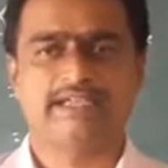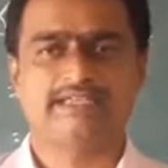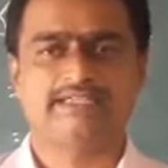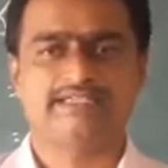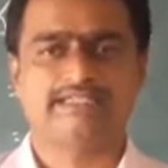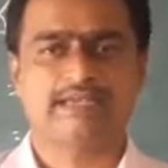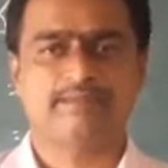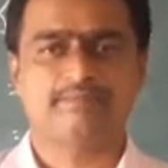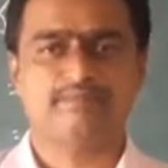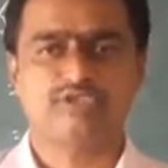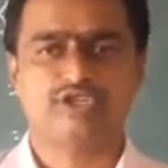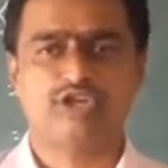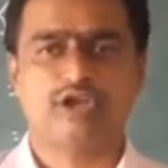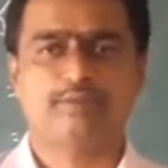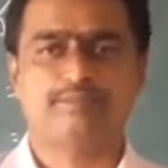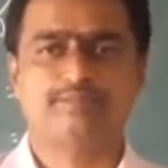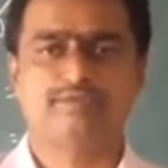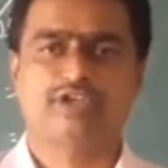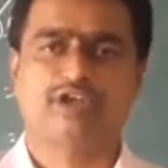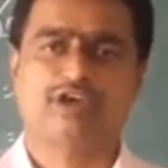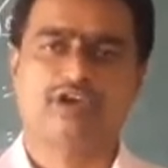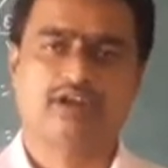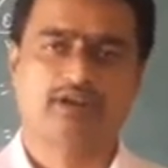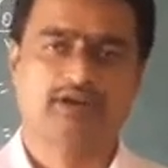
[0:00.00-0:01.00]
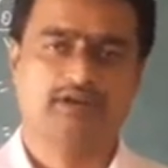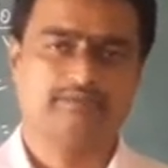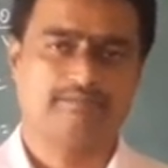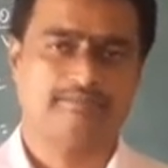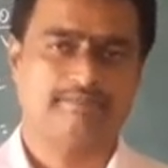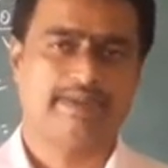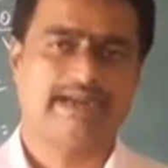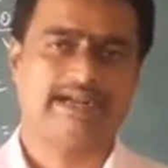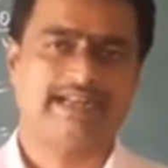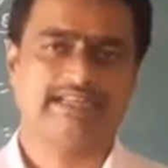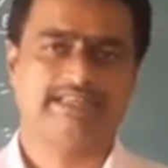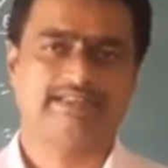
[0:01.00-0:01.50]
some shops are
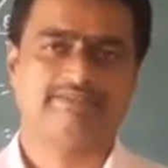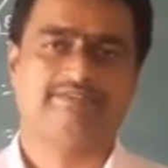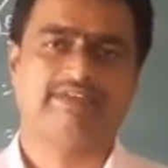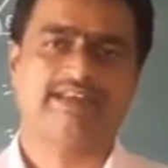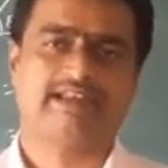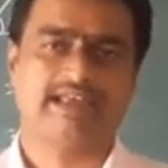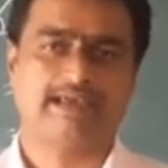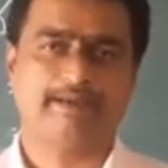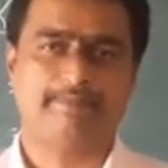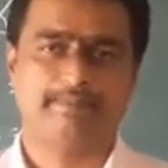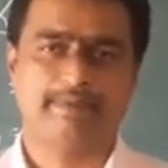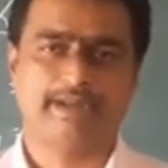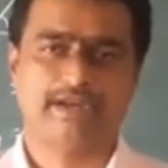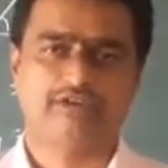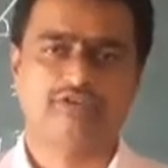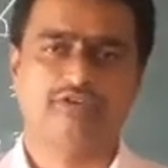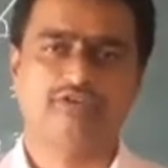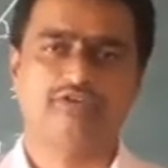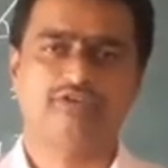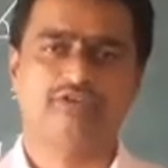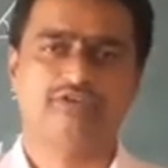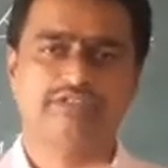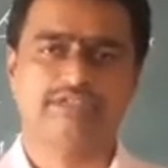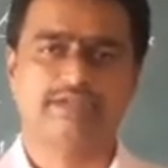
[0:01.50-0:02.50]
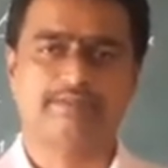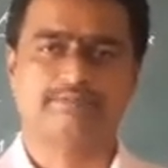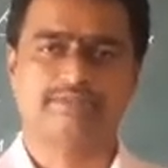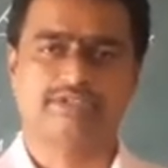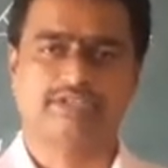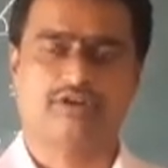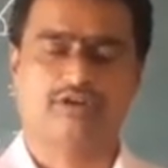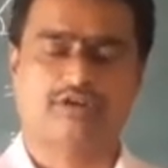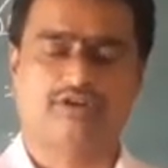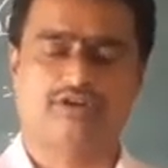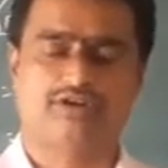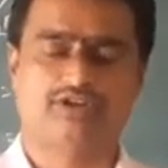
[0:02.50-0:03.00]
better when compared to some
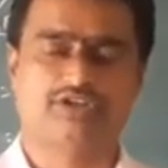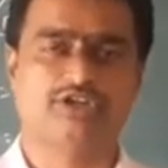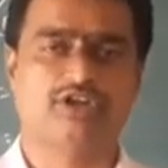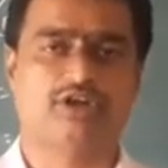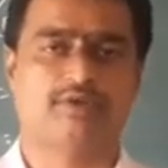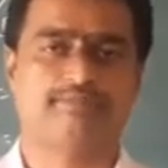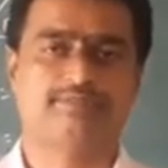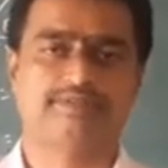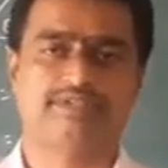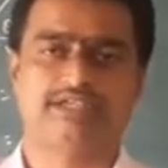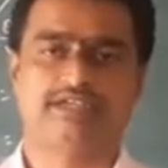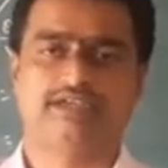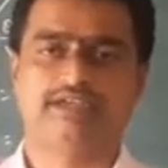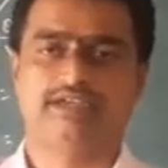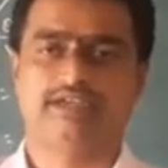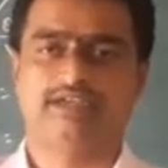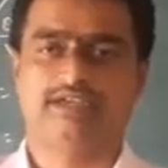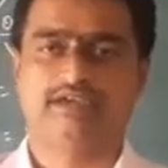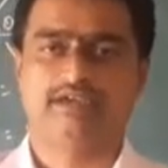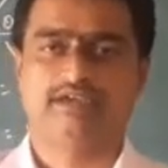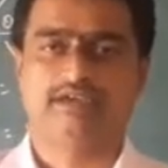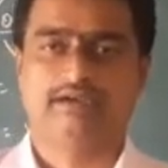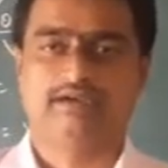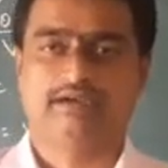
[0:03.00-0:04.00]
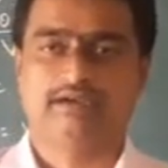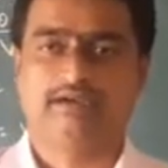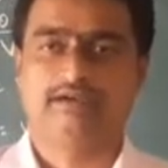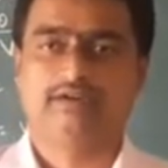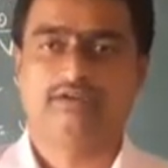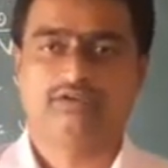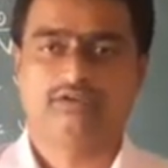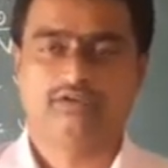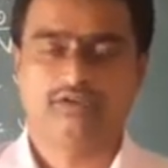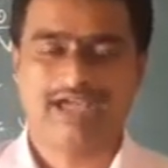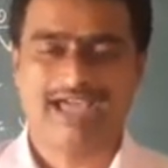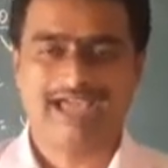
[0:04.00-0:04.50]
shops.
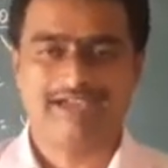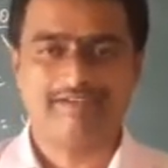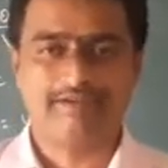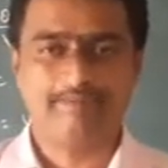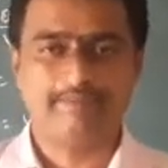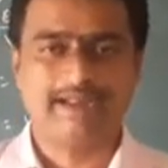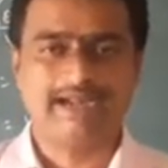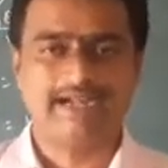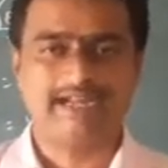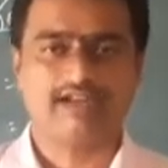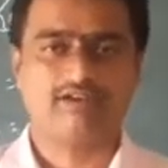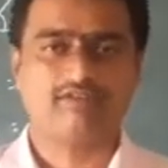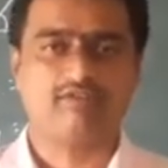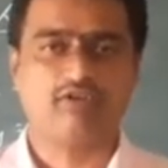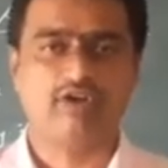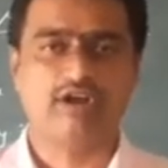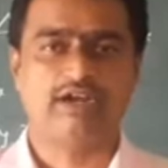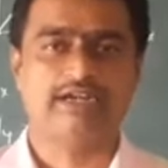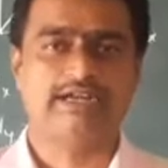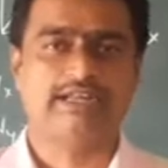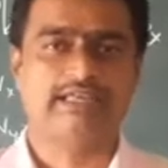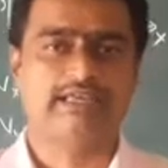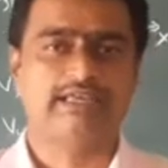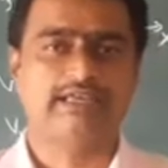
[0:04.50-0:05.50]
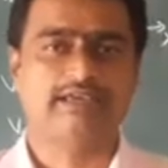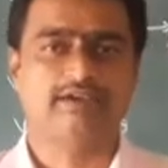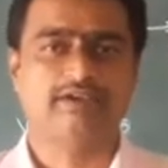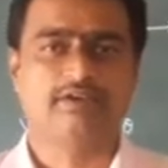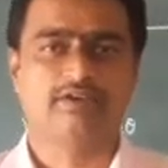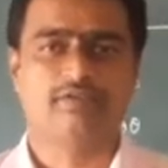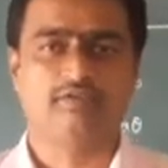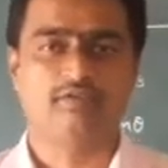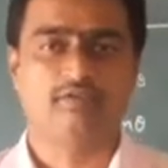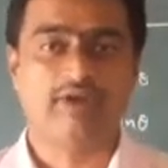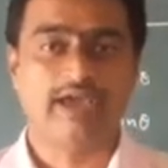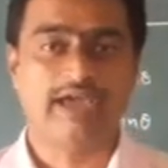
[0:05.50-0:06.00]
To have a better quality,
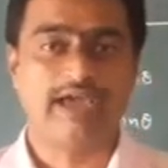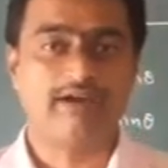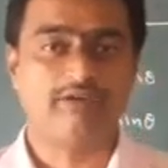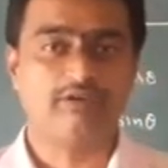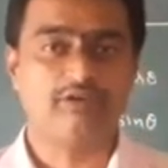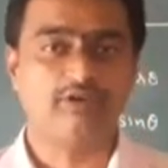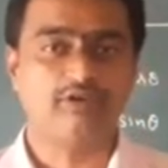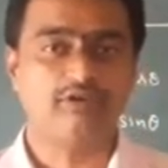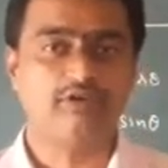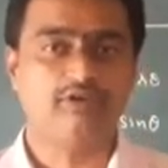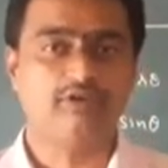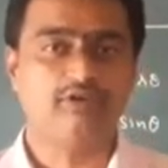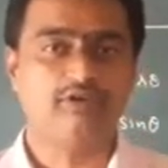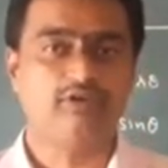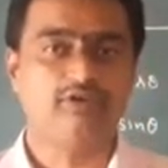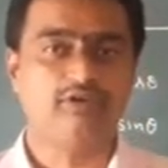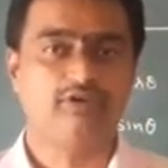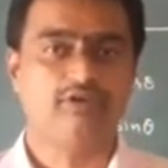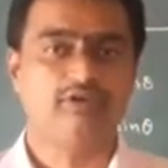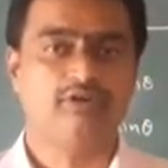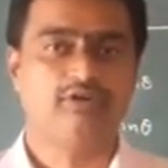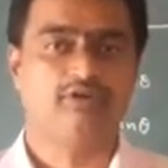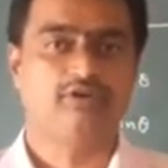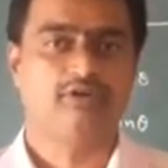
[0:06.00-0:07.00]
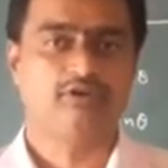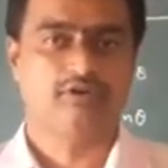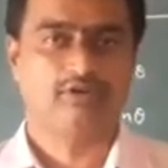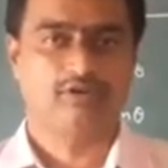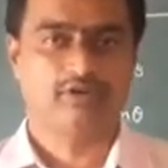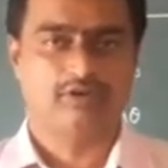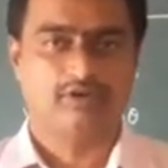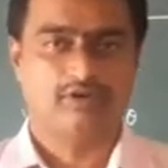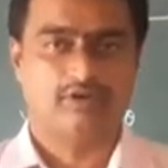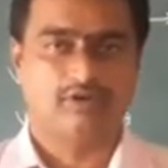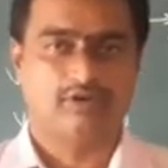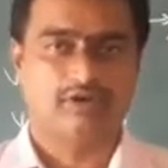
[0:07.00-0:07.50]
we have to
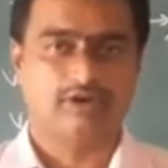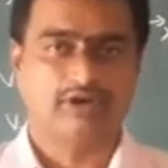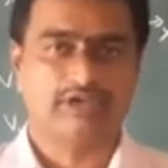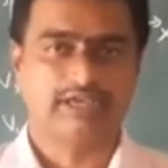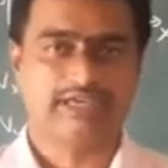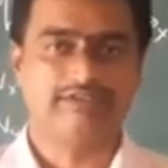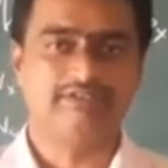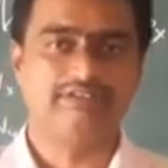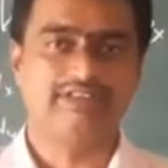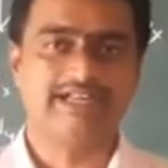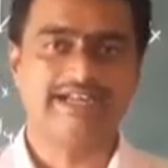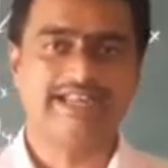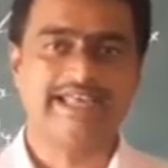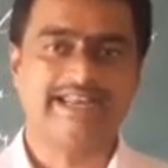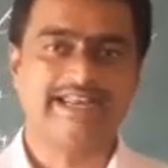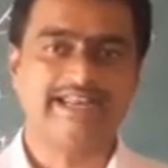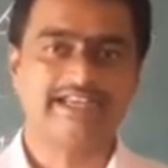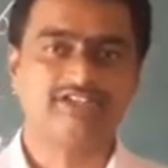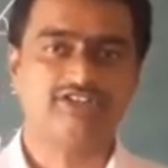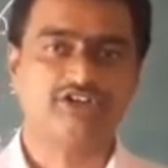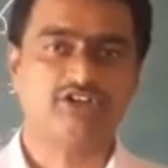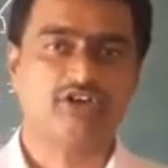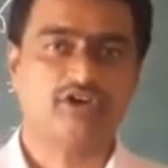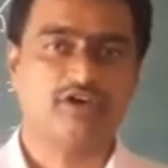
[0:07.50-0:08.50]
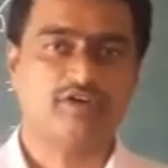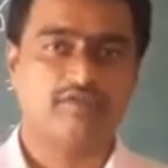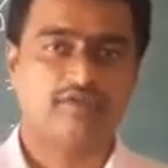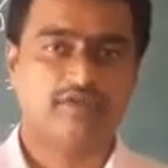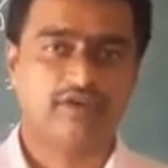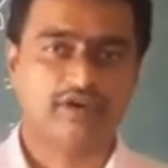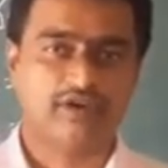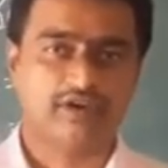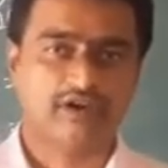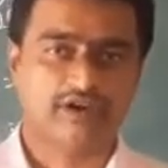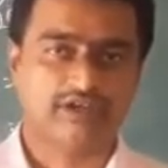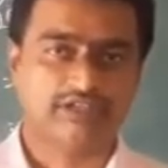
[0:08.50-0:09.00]
give the direction
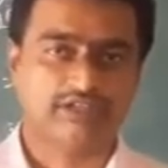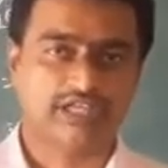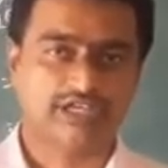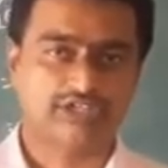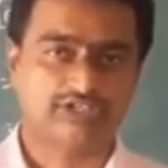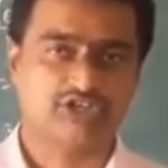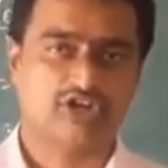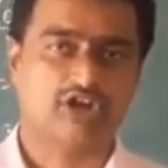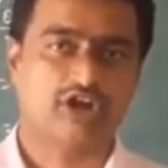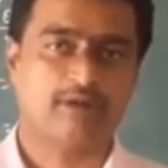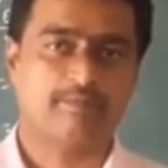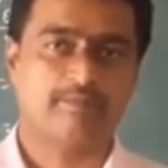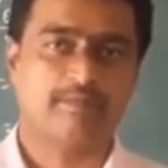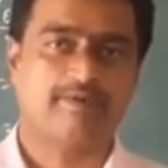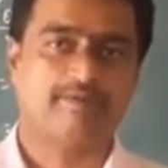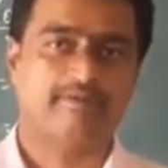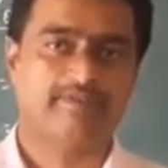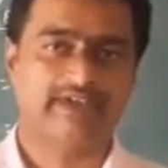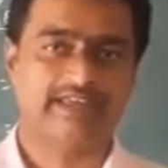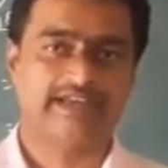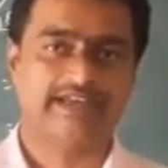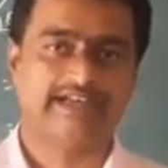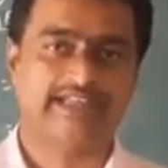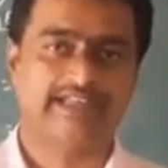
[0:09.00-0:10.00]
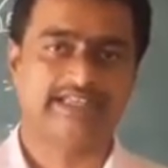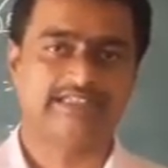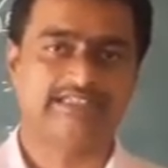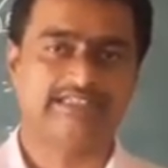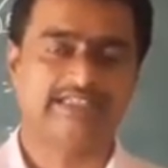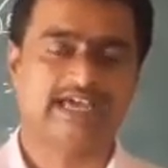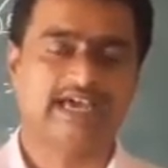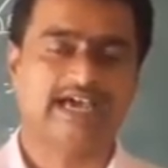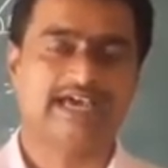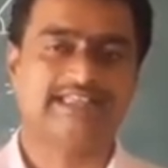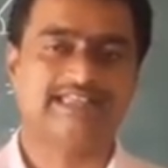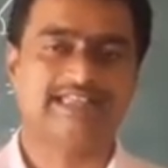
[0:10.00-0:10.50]
of the shop where it is.
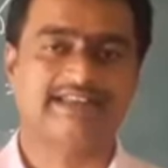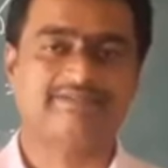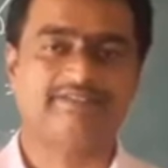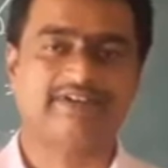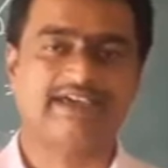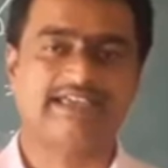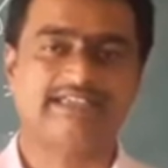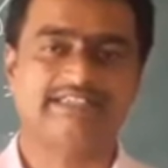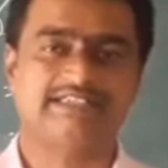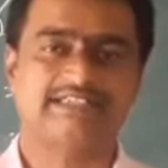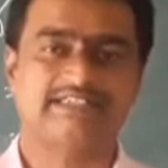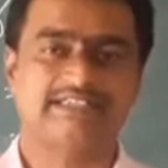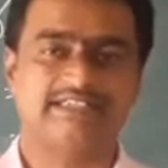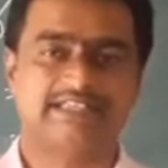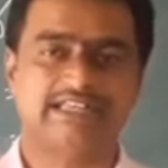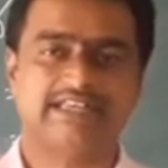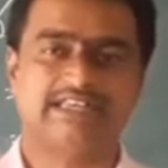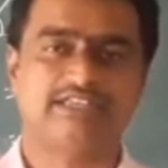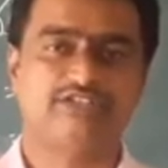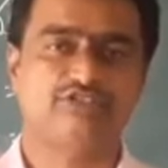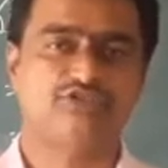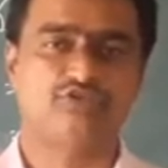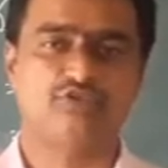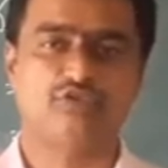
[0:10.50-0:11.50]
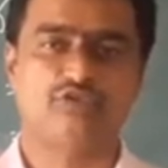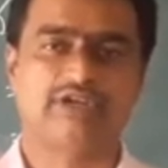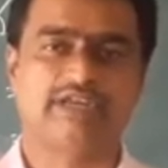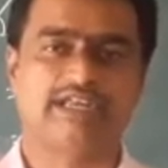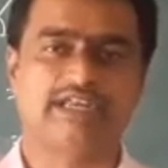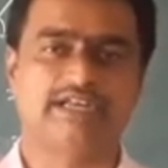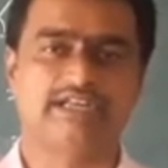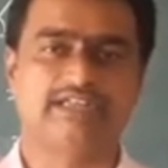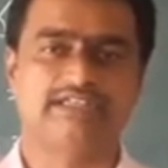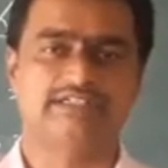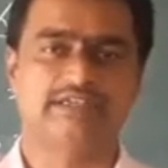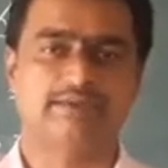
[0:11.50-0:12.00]
Otherwise, there is no
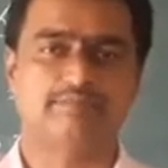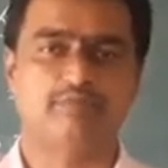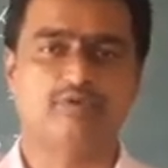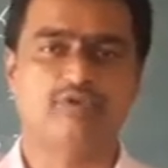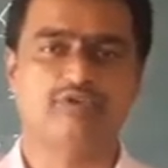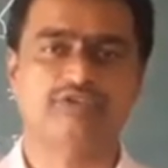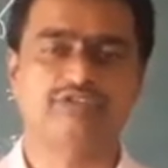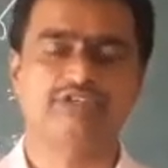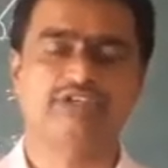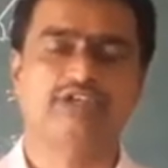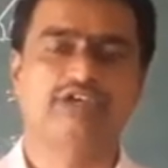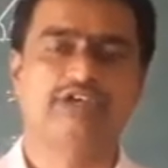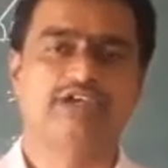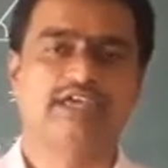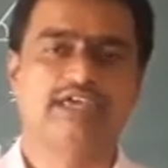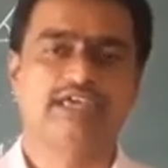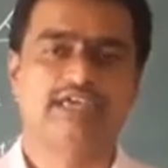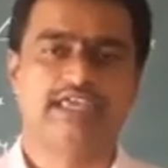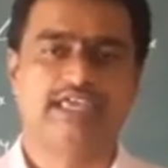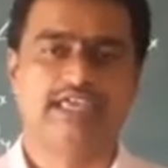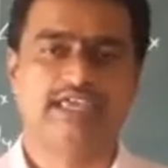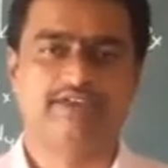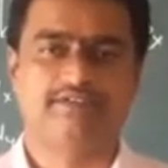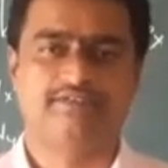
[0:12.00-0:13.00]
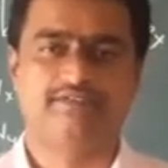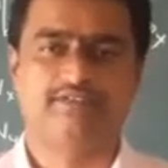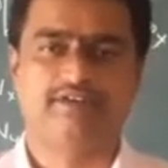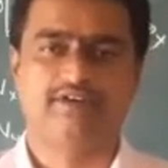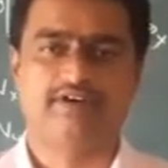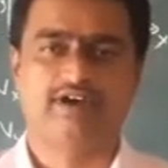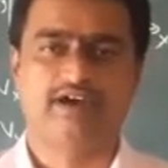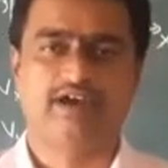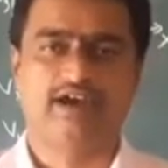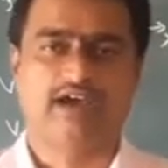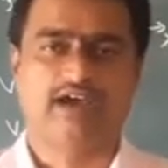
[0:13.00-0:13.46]
need. Suppose if